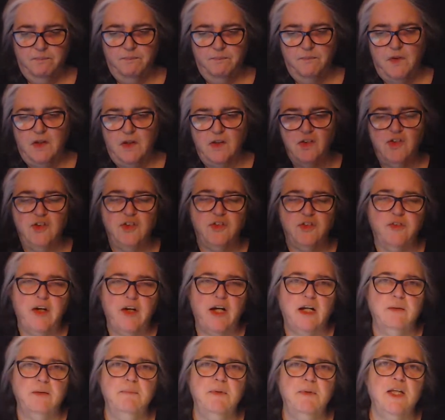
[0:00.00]
because she
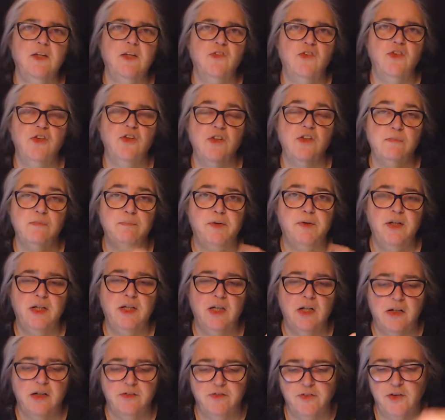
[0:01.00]
recommends you just print
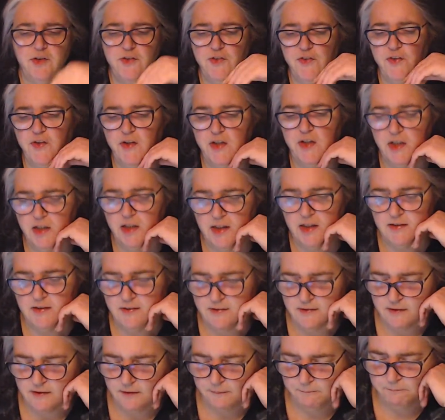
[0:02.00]
off your
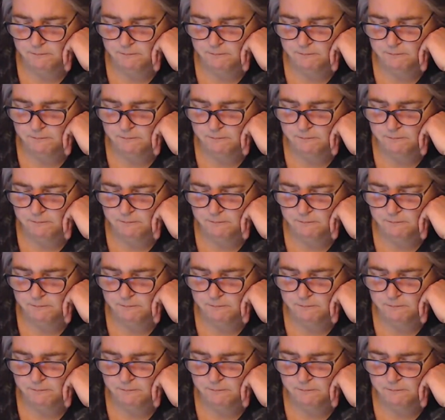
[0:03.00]
size.